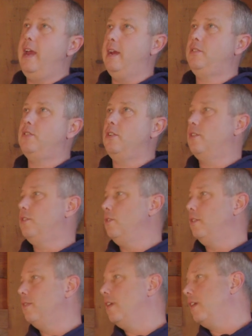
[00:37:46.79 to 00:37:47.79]
answer
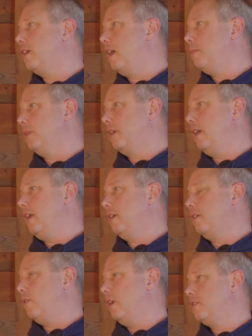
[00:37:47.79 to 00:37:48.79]
to a very
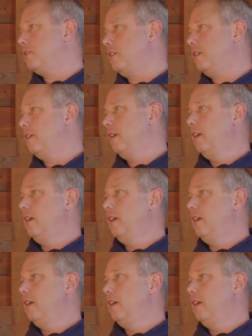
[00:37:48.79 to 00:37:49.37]
complicated question,